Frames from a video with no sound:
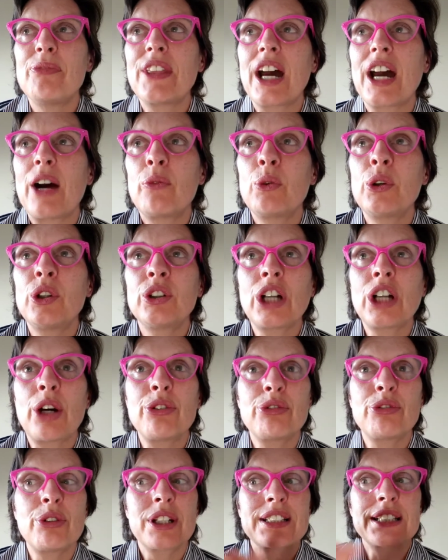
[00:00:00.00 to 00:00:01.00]
We'll go
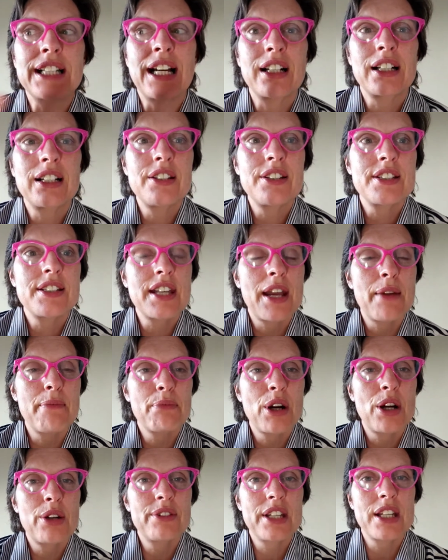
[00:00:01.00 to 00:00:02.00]
through exactly the same
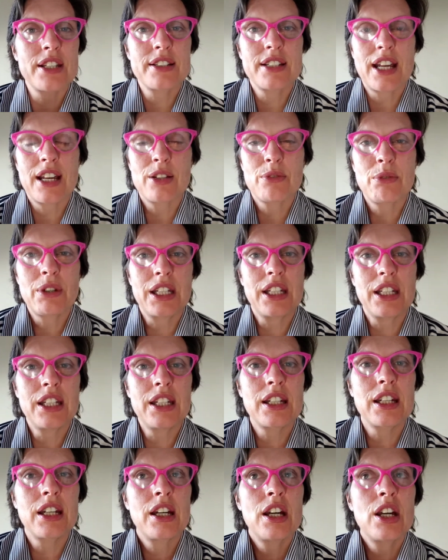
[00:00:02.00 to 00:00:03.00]
process next week.
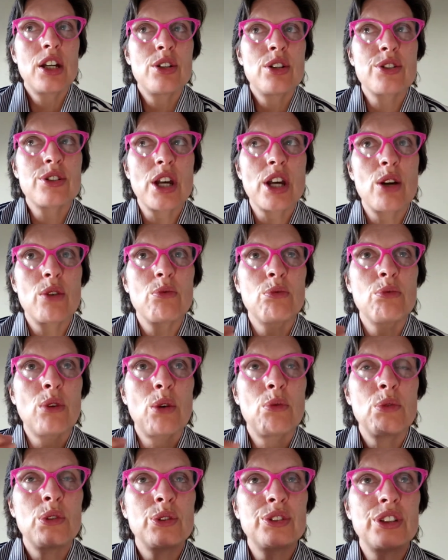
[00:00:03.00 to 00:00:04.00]
So what
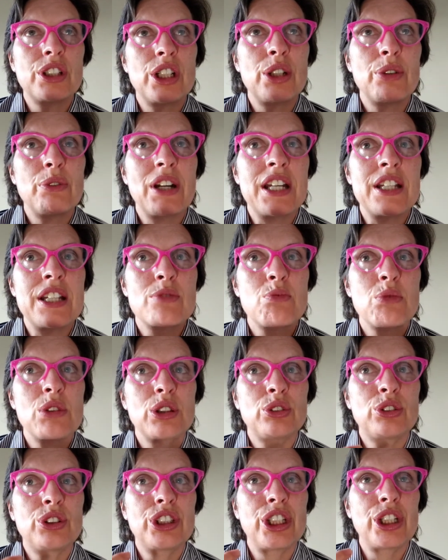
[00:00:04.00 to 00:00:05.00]
we'll do is we'll
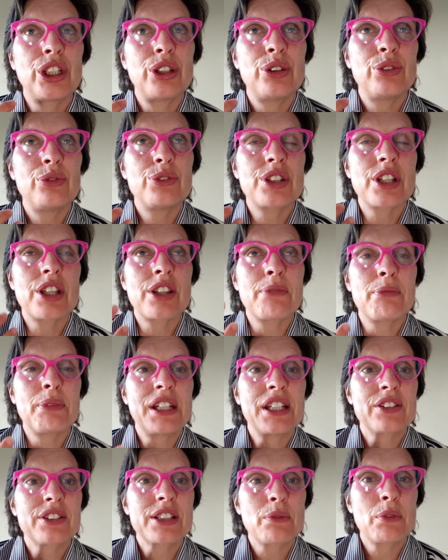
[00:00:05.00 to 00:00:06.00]
choose the
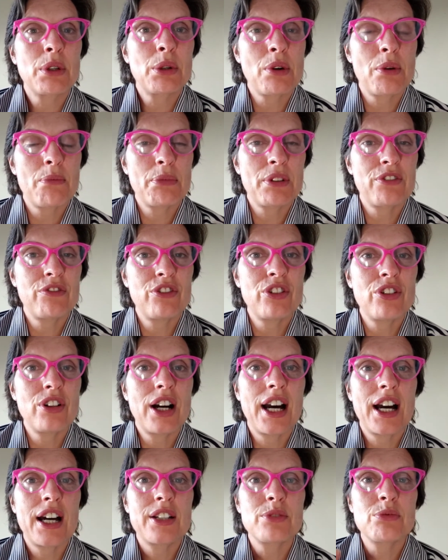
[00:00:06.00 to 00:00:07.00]
meals that we want
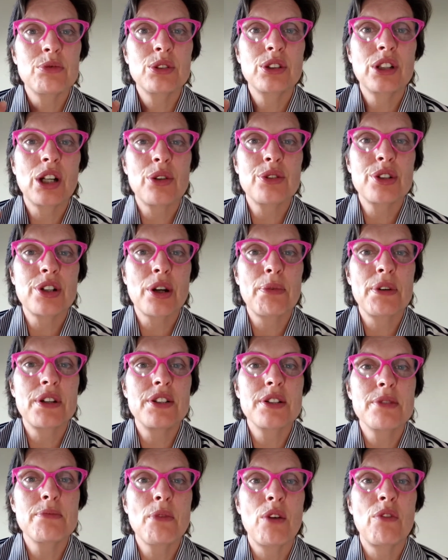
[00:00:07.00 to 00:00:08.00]
beforehand. We'll go shopping
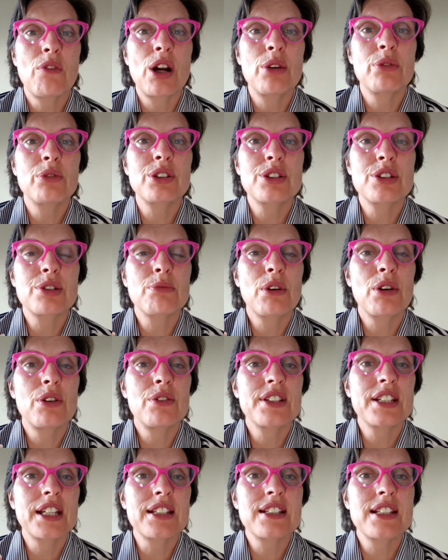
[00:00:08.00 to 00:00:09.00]
tomorrow because tomorrow's
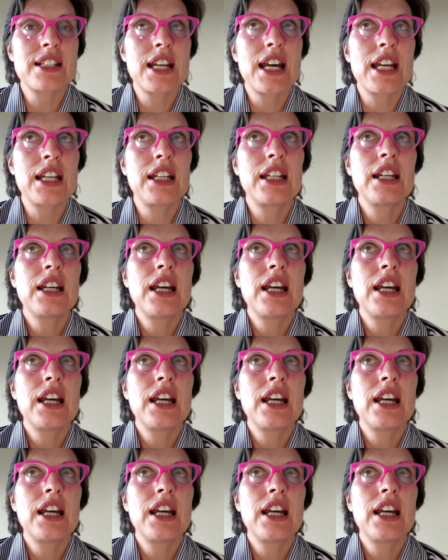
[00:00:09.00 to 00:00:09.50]
Saturday.